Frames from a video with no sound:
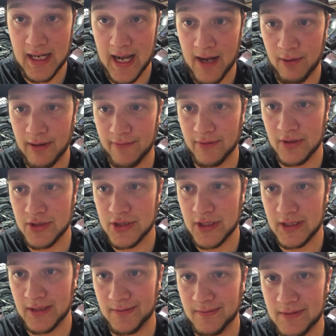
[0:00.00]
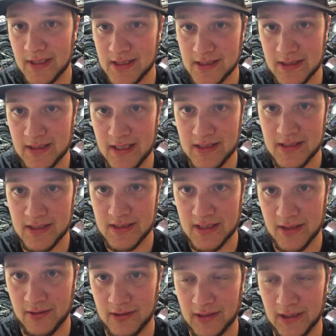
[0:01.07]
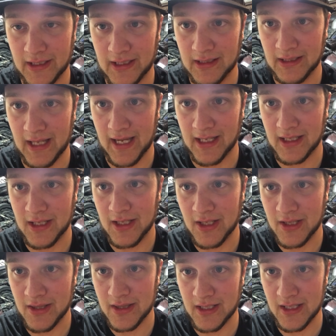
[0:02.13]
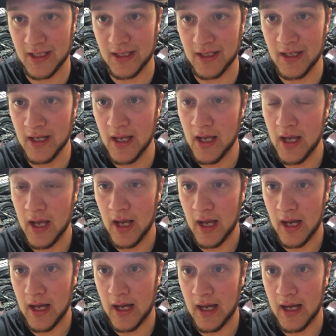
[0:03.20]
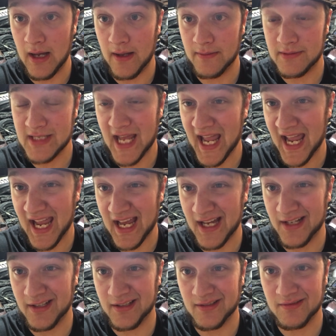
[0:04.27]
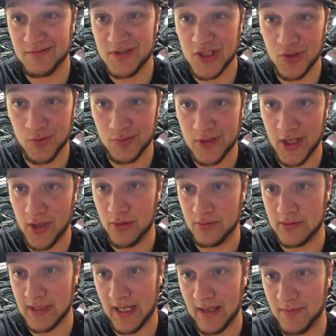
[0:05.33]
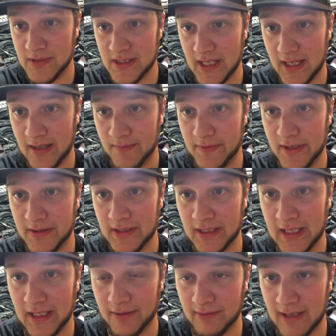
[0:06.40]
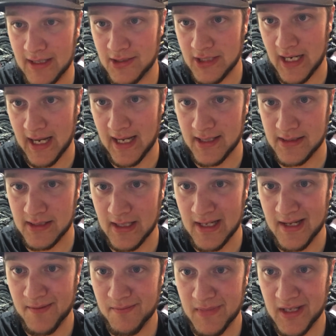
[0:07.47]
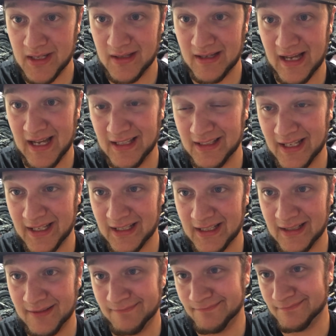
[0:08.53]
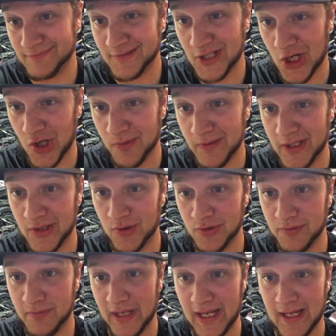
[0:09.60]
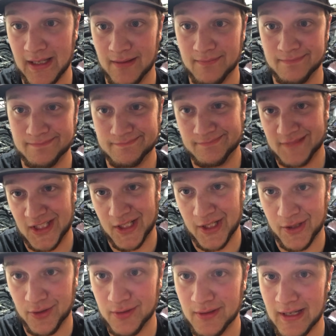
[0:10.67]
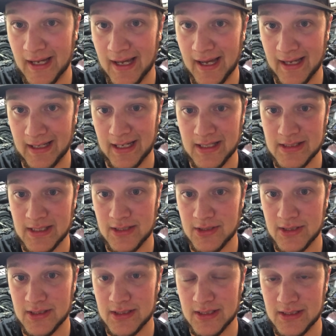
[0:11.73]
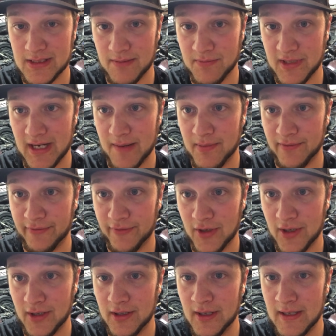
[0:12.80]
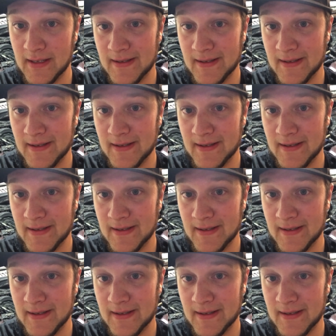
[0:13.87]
However, she doesn't necessarily like the tan two-tone type setup that the King Ranch has. Me, I like it. Call me an old man. You know, I guess it's something I prefer.